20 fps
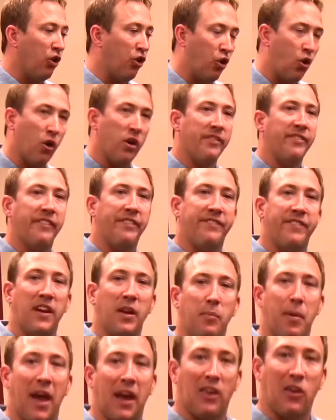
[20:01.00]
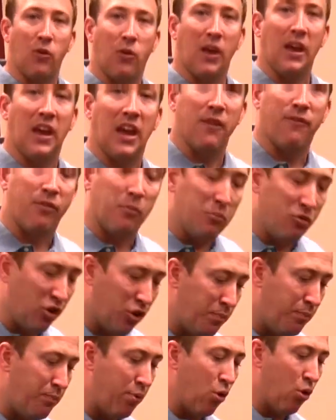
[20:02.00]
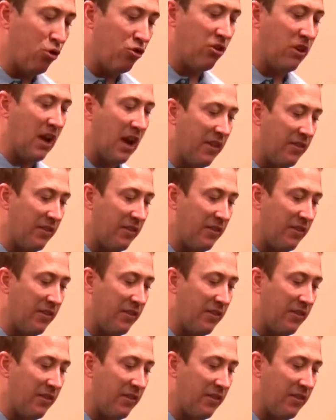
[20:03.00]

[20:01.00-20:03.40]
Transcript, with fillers: good of a feedback you can get from just pushing